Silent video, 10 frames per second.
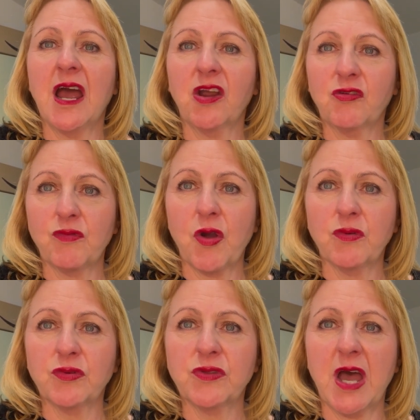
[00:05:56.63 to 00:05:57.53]
and
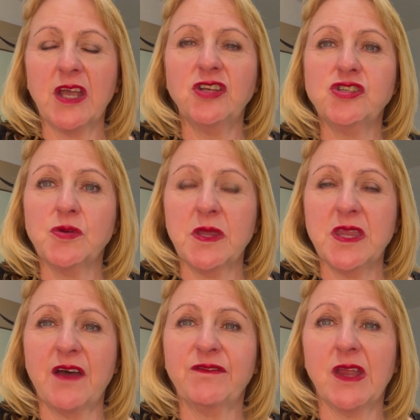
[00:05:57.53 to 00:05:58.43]
growth. Are you doing
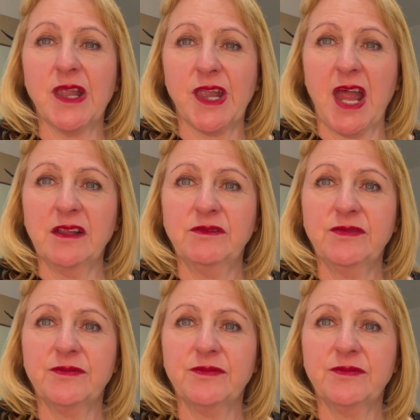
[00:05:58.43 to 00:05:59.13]
that for yourself?